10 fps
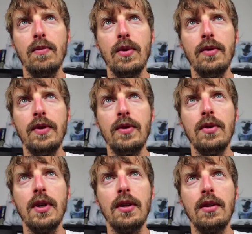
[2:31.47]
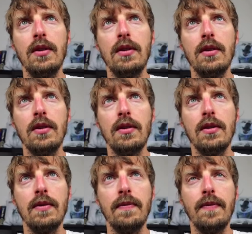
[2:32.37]
move into that
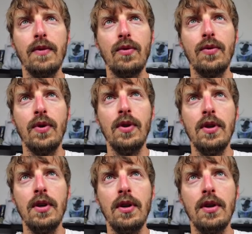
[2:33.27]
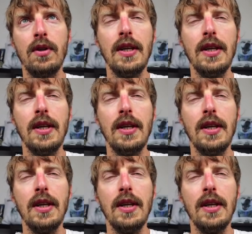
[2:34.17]
folder.